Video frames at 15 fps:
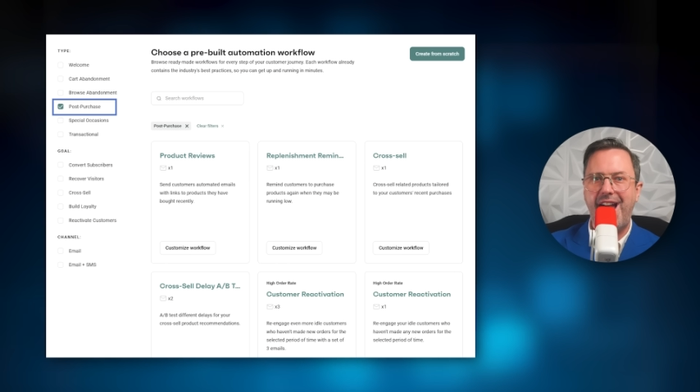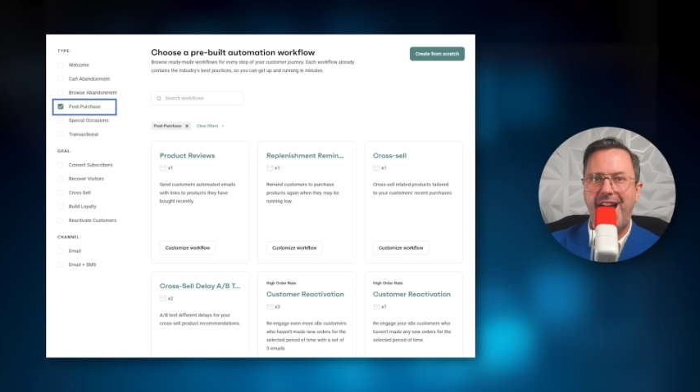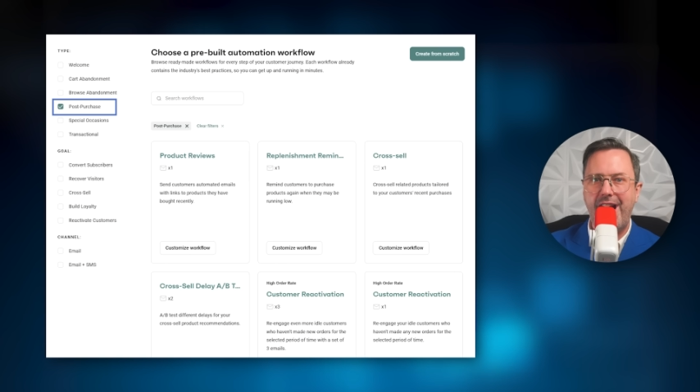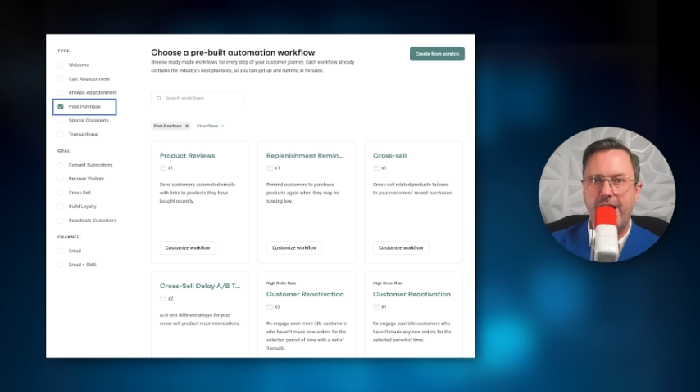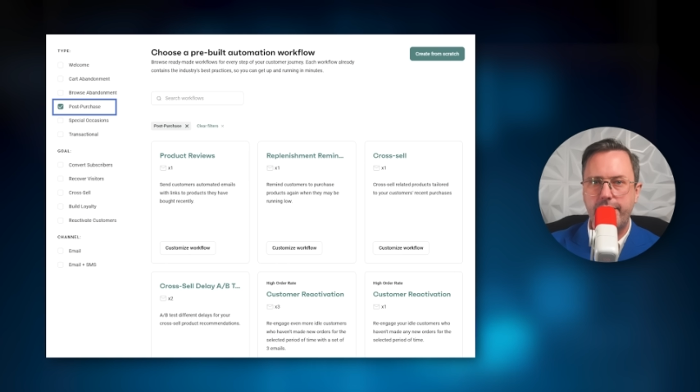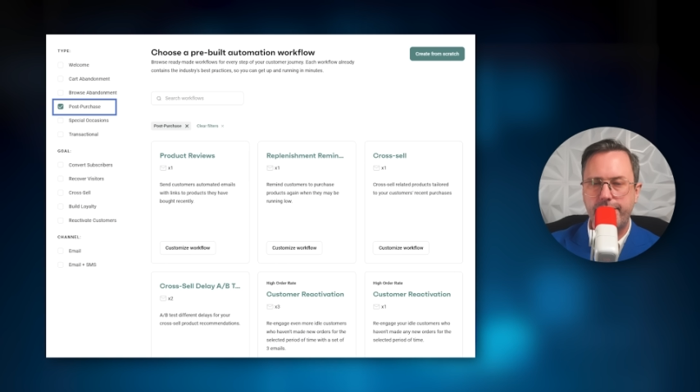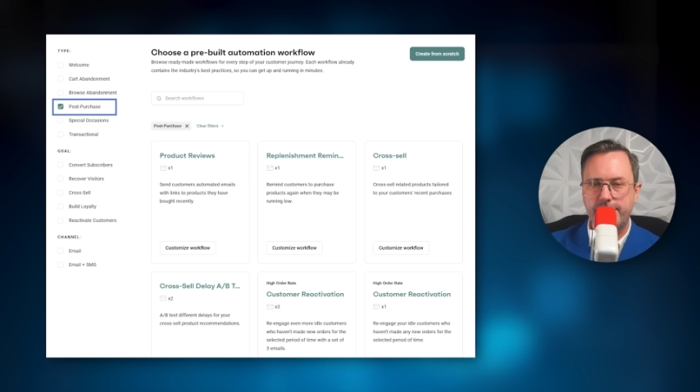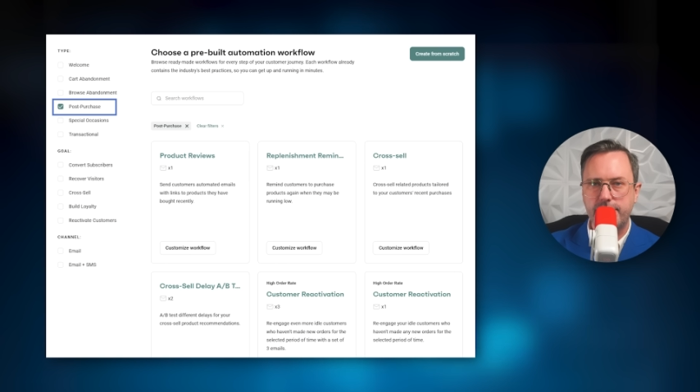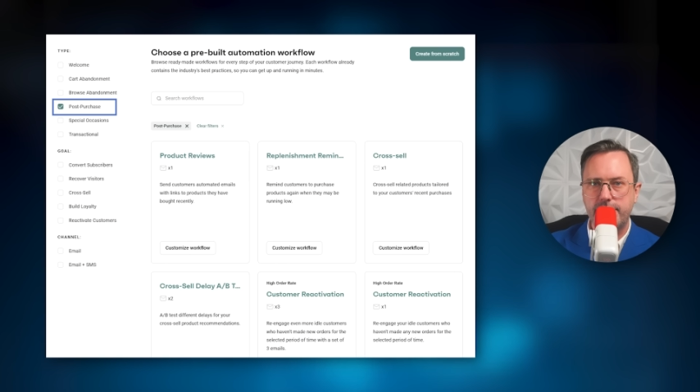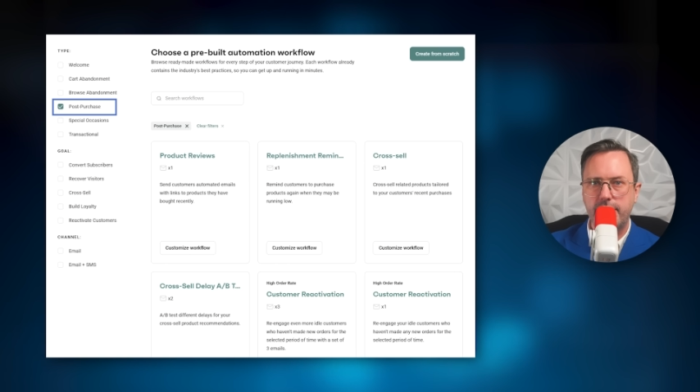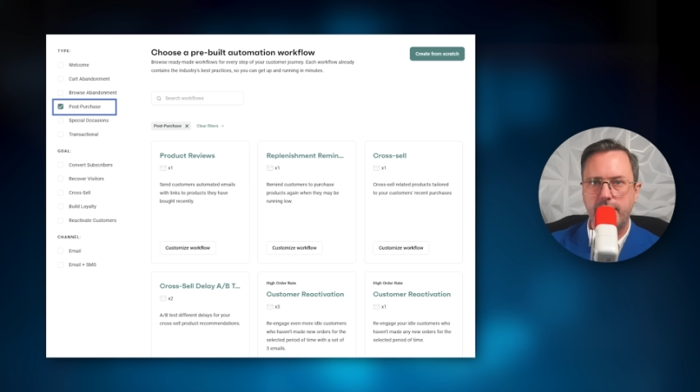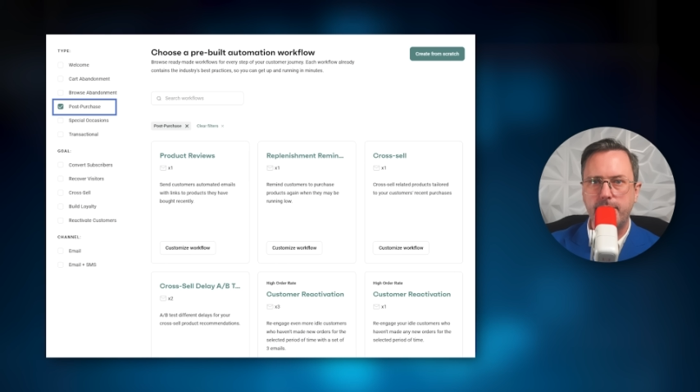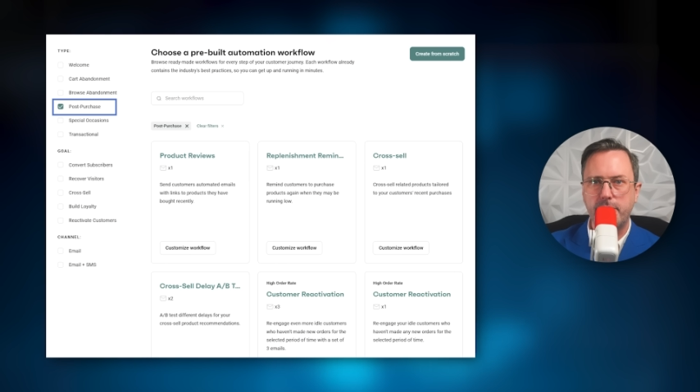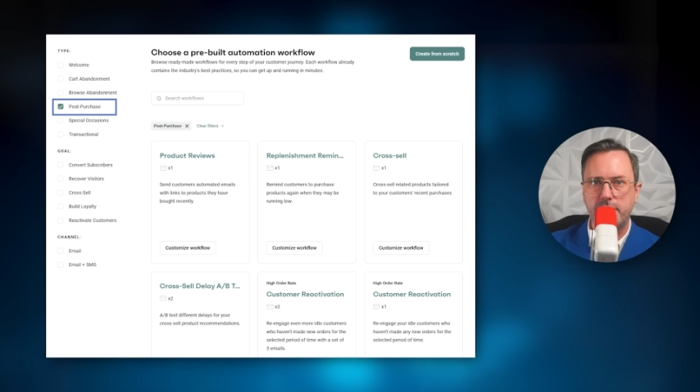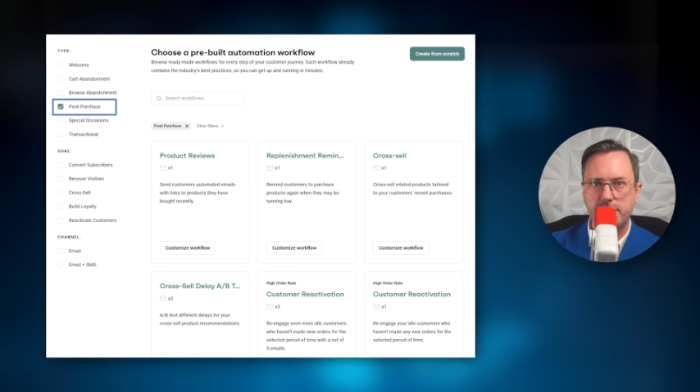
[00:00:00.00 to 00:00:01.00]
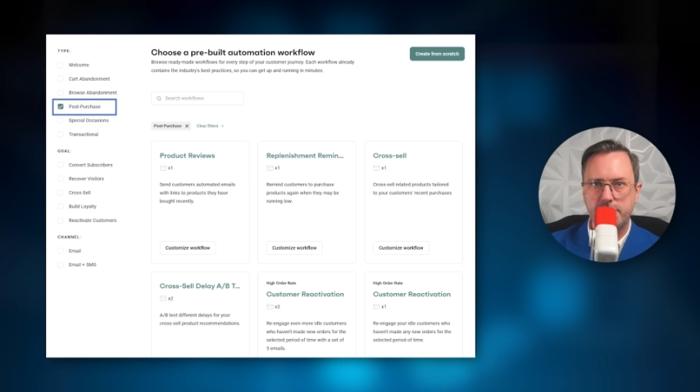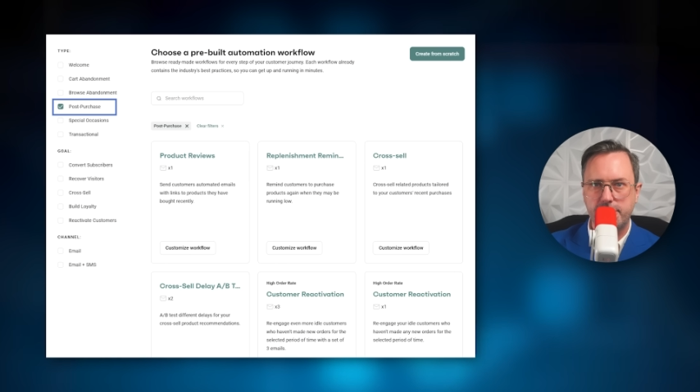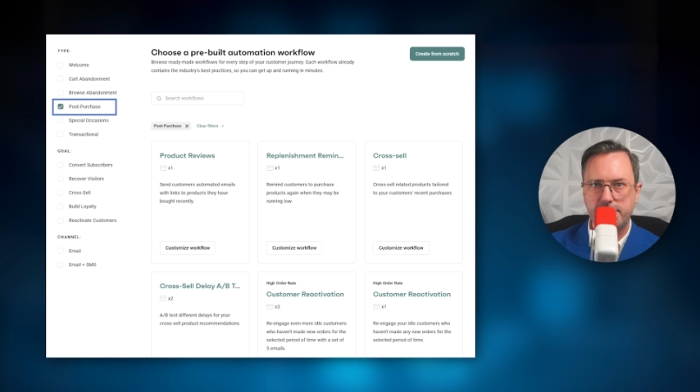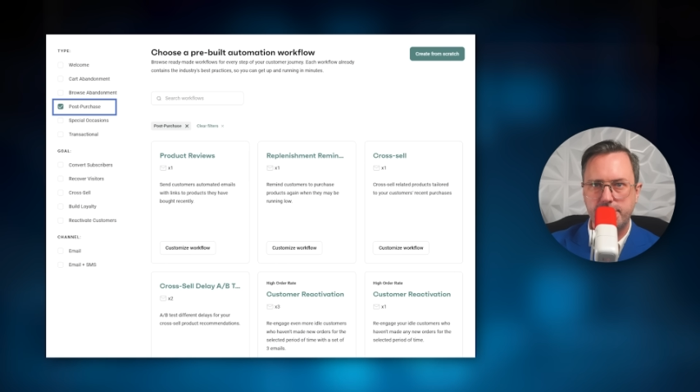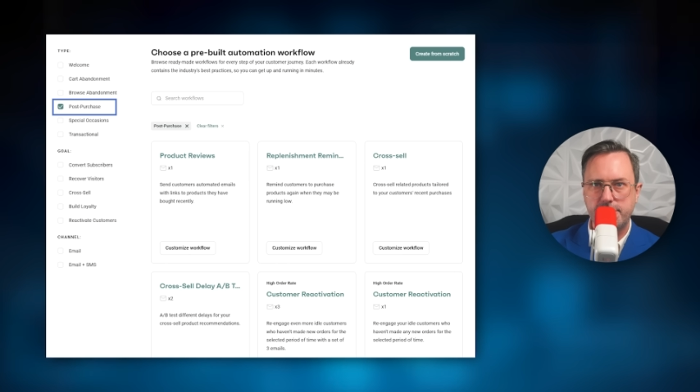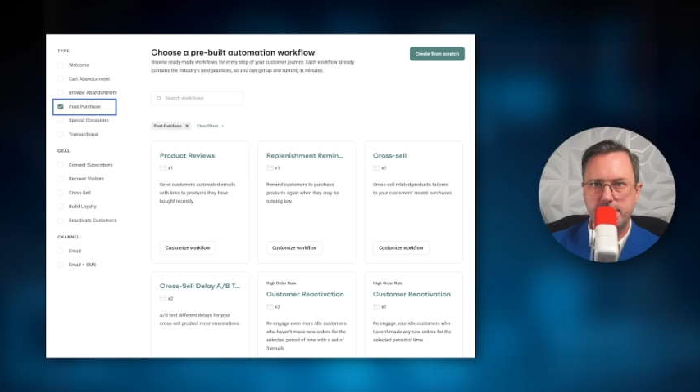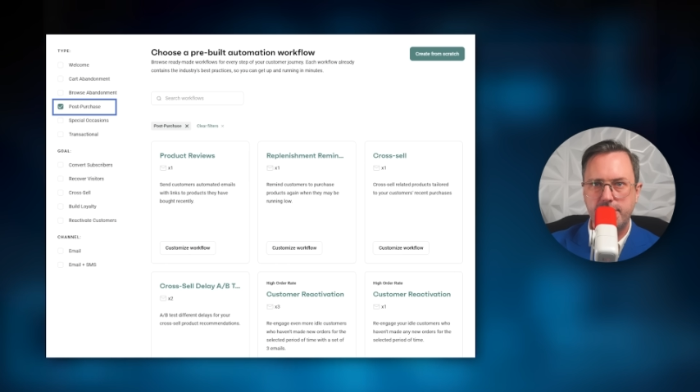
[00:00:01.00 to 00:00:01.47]
after a
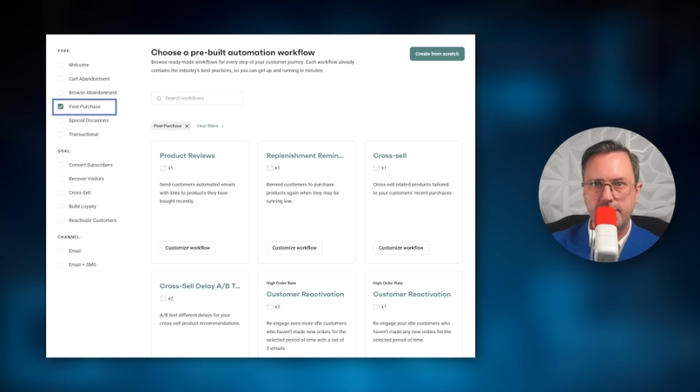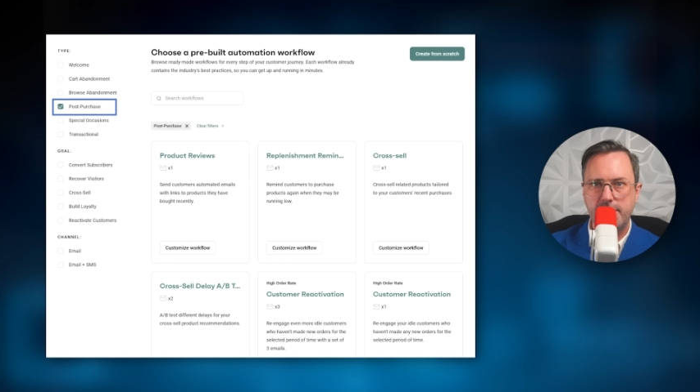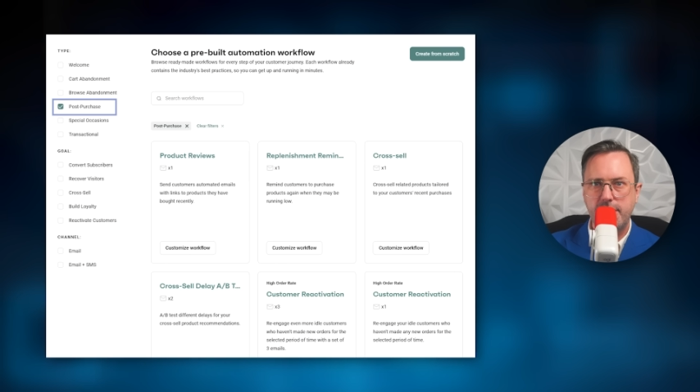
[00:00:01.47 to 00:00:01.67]
purchase.